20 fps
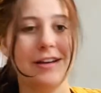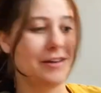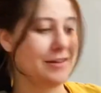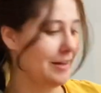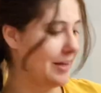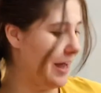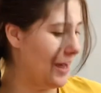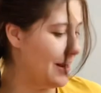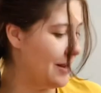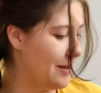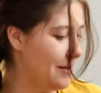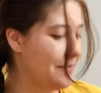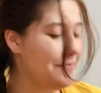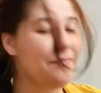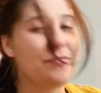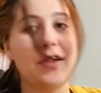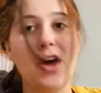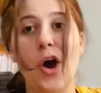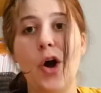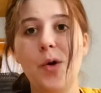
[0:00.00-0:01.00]
kind
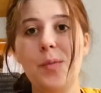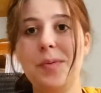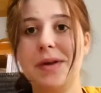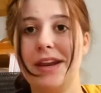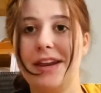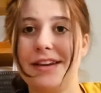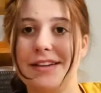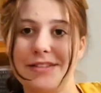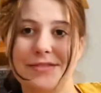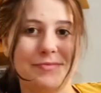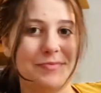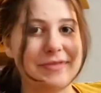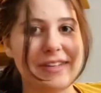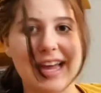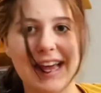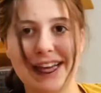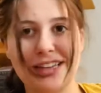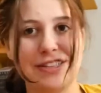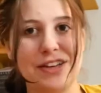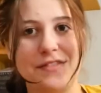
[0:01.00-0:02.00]
of open and
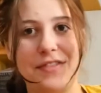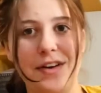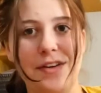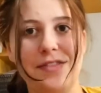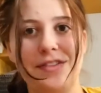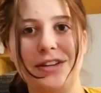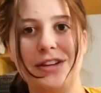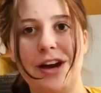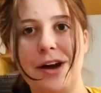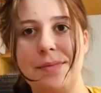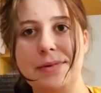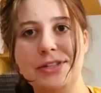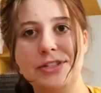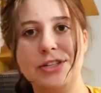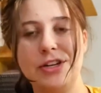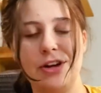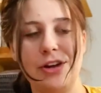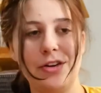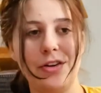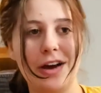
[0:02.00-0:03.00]
take stuff off the top and
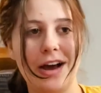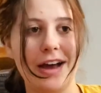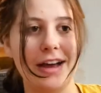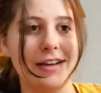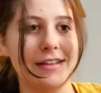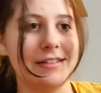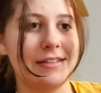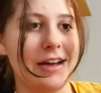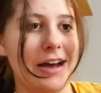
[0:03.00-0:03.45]
show you guys.